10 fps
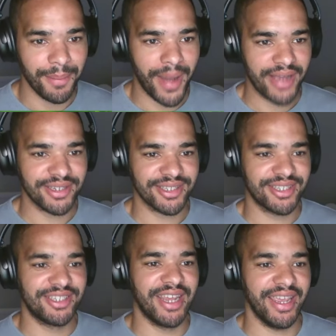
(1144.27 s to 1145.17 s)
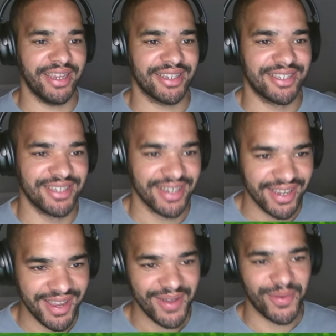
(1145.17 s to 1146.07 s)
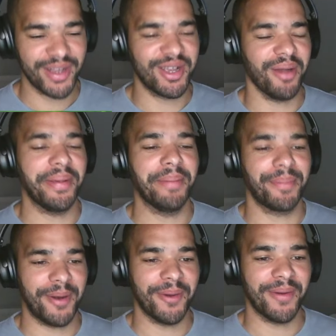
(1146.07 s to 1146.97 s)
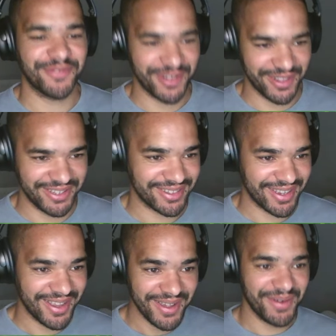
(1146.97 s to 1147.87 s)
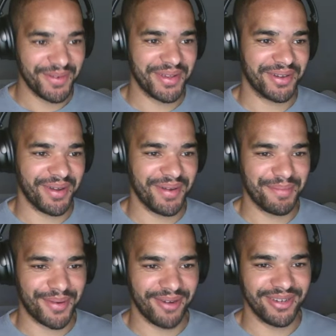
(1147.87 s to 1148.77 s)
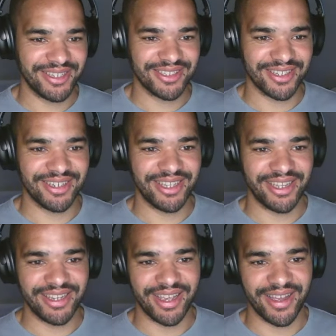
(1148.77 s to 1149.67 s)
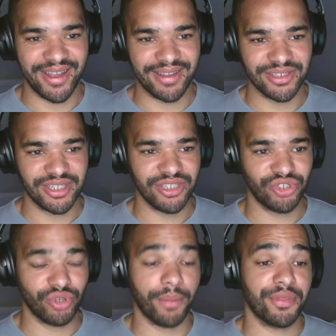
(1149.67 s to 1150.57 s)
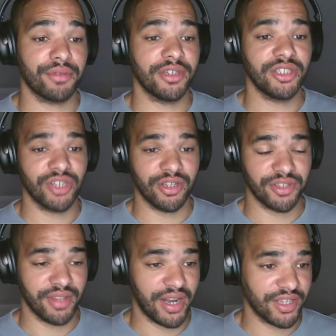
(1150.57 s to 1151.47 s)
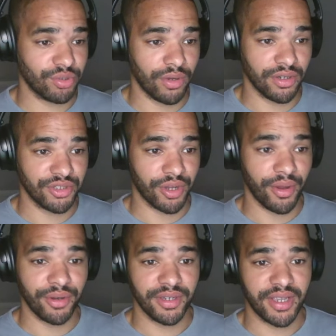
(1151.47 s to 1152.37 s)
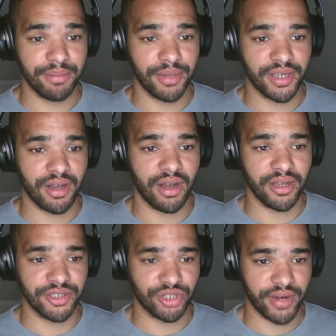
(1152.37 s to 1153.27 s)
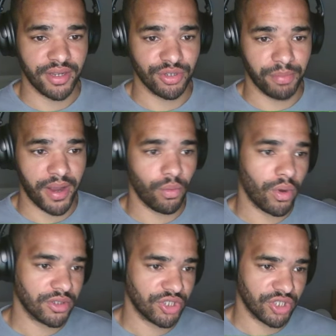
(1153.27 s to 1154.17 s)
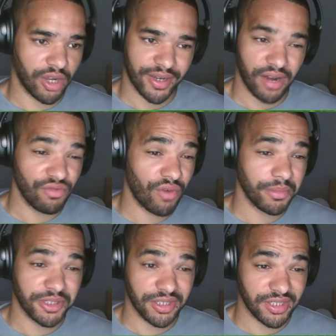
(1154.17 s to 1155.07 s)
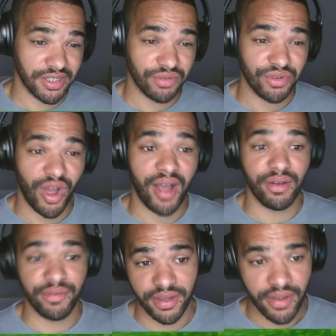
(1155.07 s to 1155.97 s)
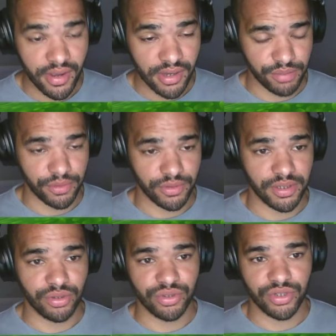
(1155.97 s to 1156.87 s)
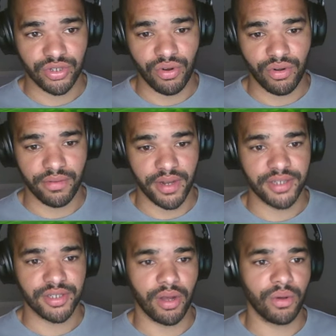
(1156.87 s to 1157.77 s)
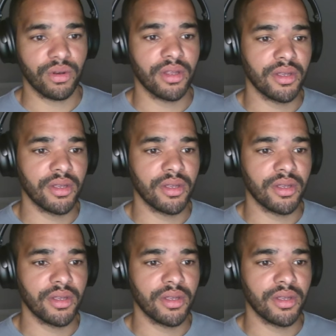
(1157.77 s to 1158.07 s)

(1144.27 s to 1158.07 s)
-6. We're going pro after this. We are going pro. Lisa Lee, she's dropped 3 shots on the last one. So only Kimberly Carter trails by 1 shot. Karen Roberts is still not out of it. She puts in a good score on the last hole.